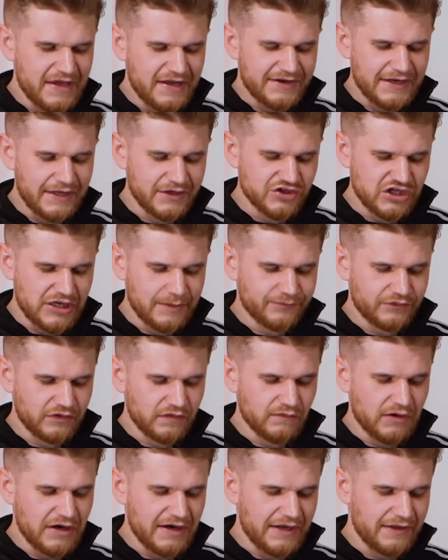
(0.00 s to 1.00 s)
Dan James to the
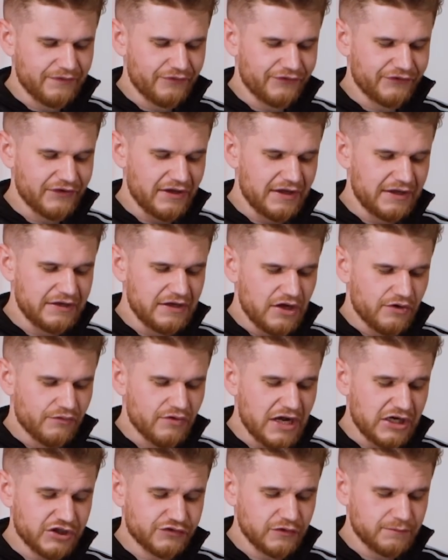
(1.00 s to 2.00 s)
right-hand side,
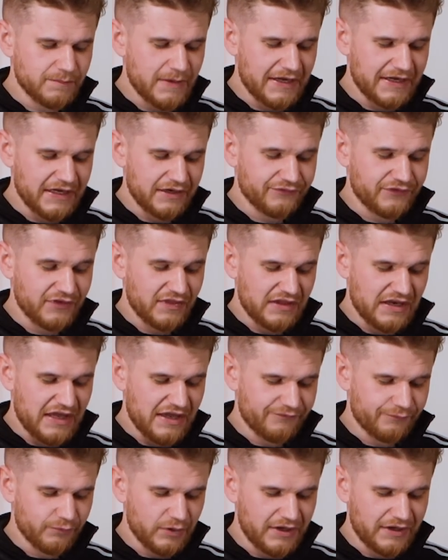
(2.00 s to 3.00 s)
Rashford back after the
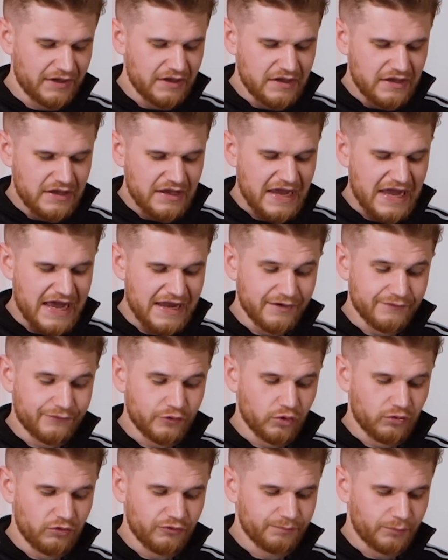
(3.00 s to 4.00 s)
left wing, and of
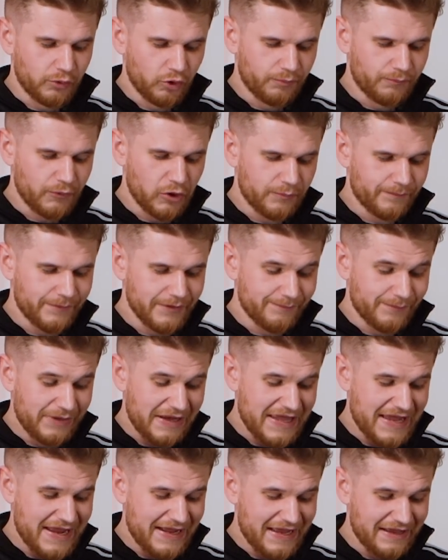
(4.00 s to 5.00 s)
course, Paul Pogba
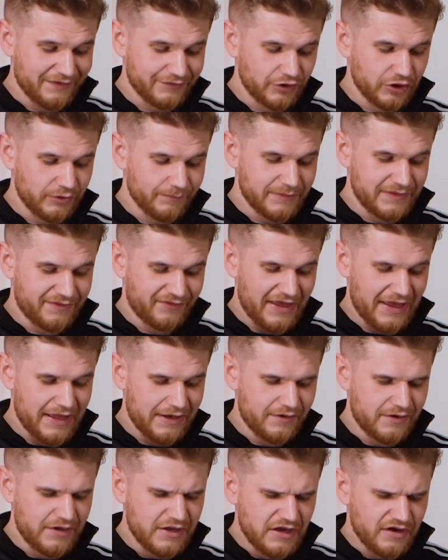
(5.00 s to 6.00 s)
playing as a number
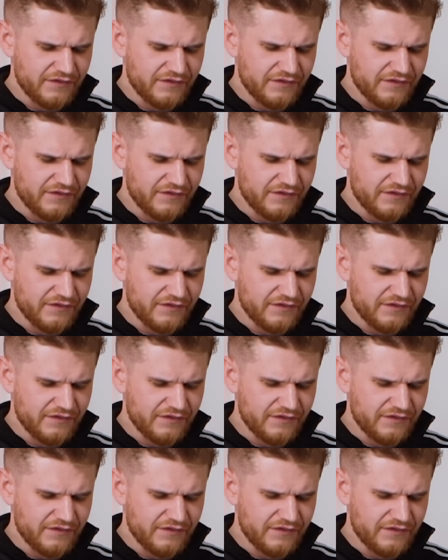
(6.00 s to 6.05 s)
10.